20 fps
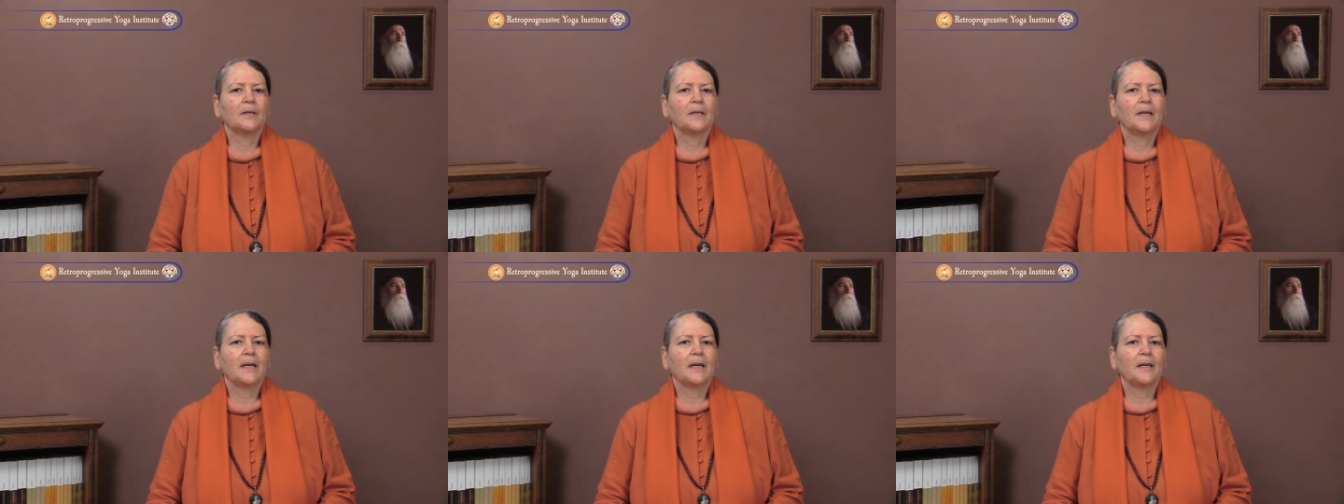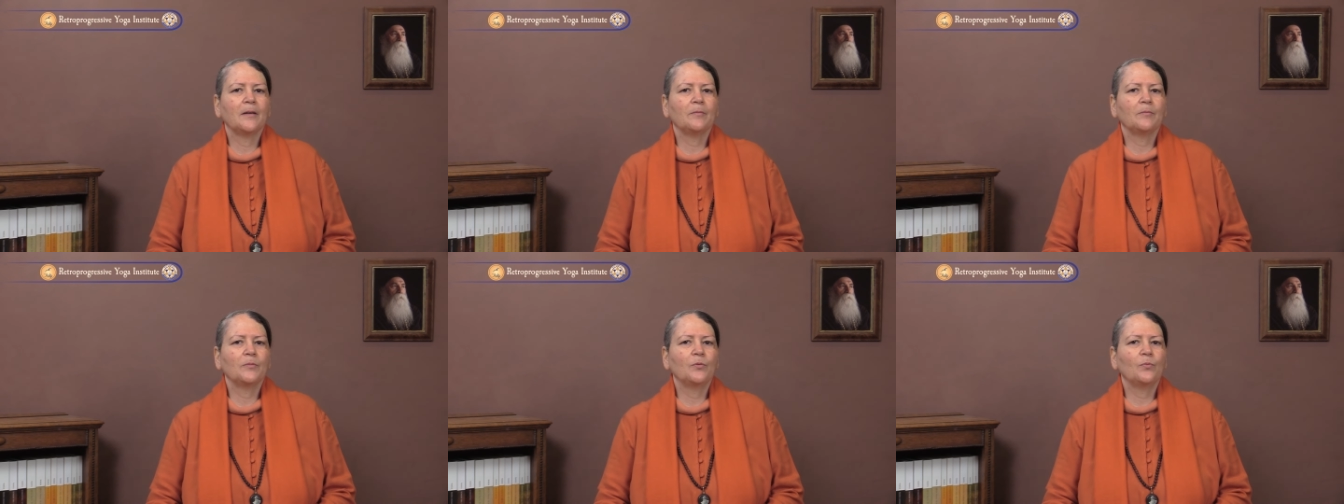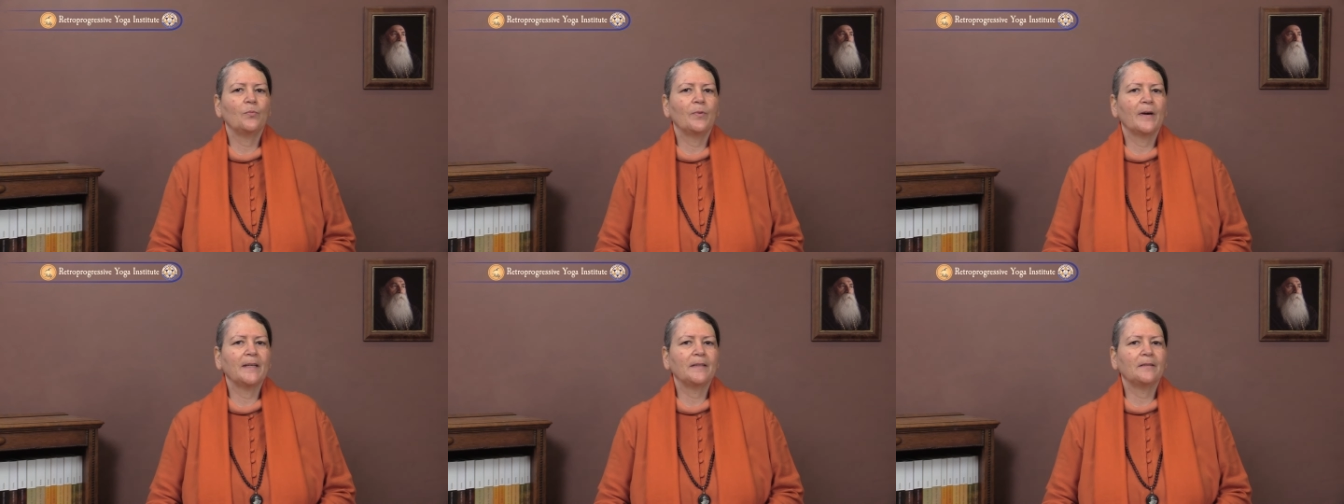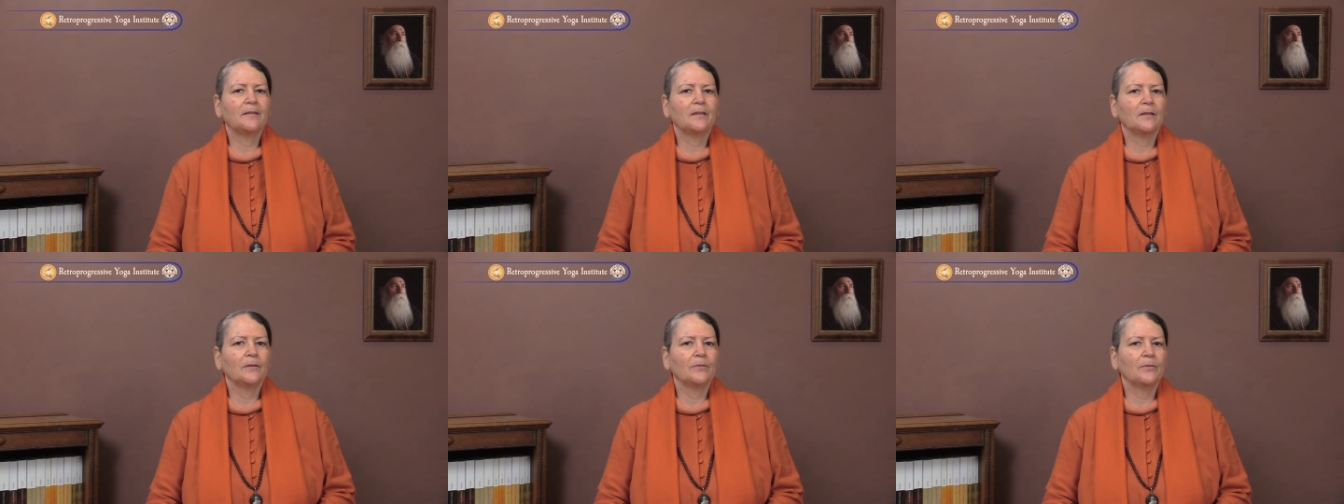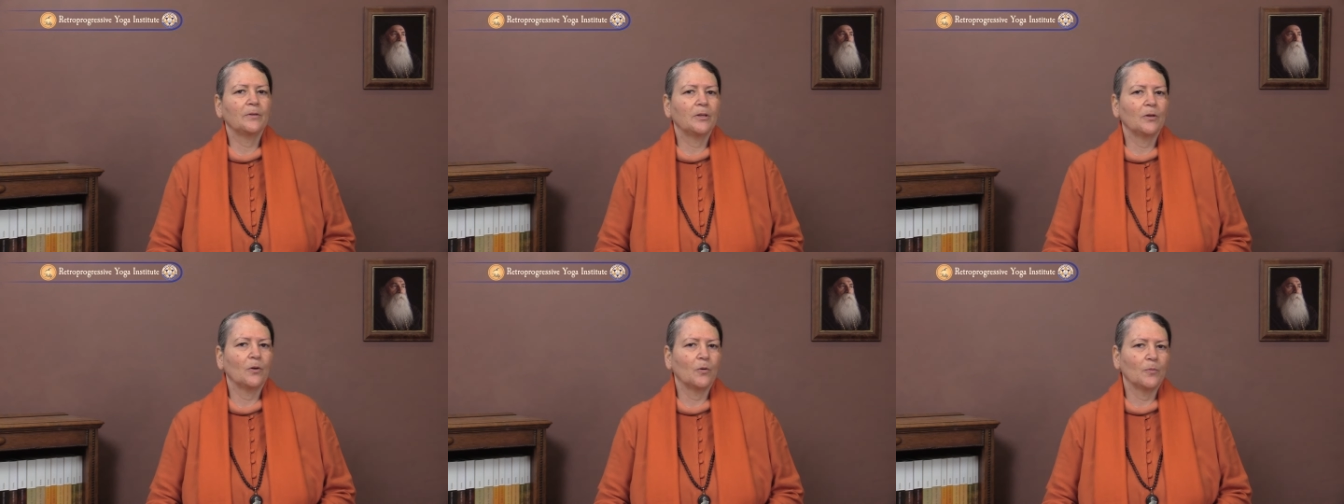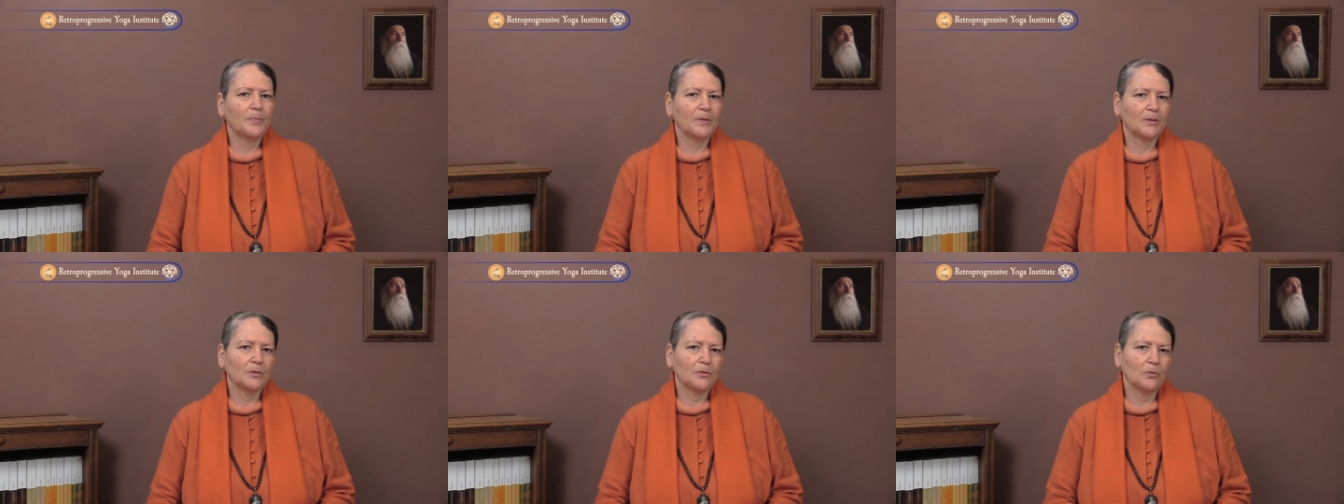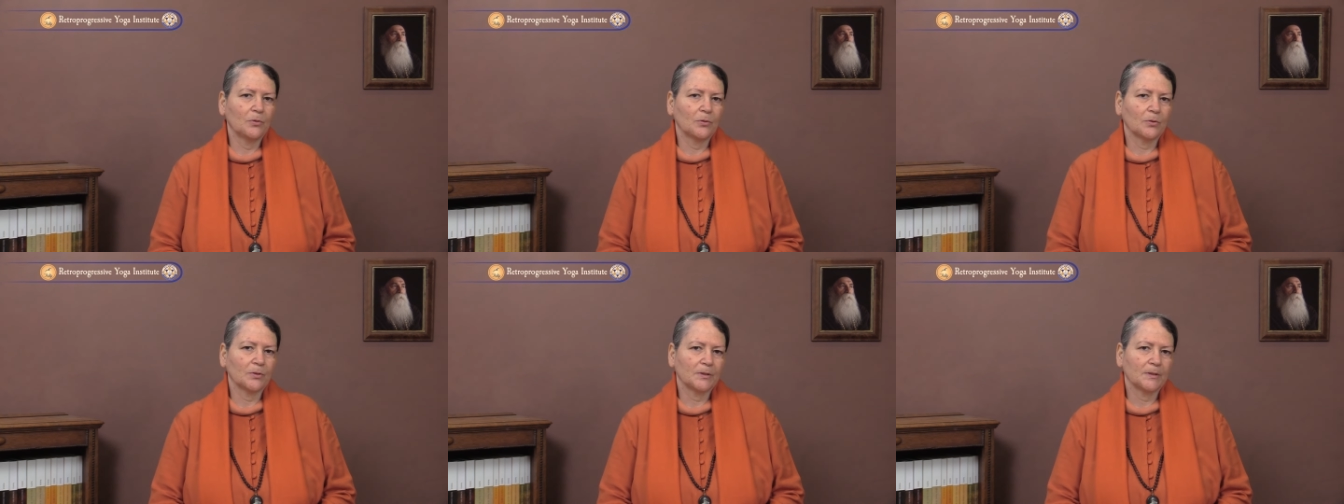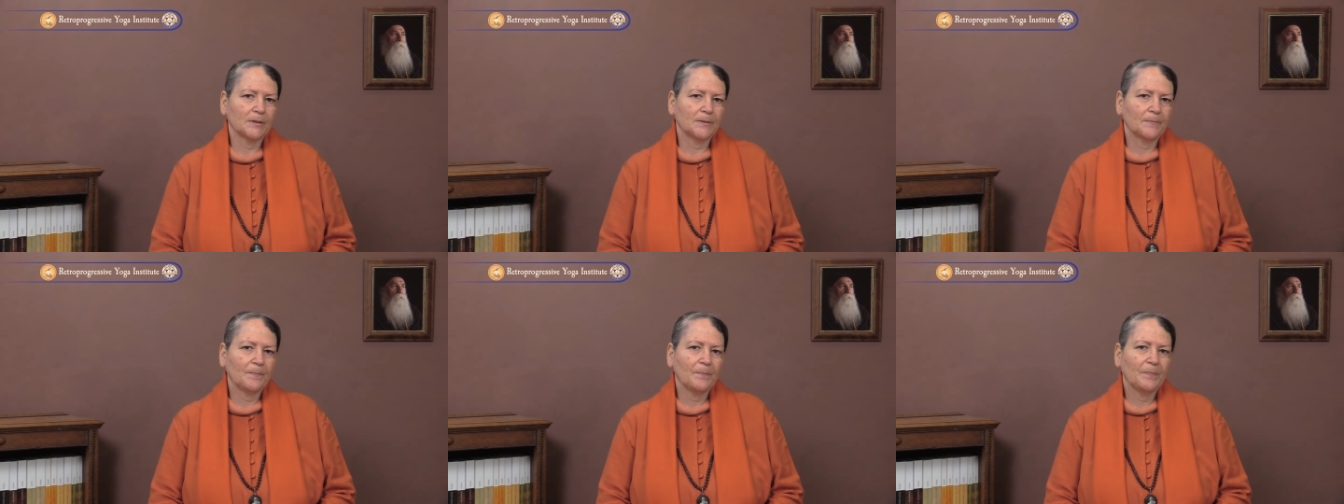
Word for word: named Waiting with Open Doors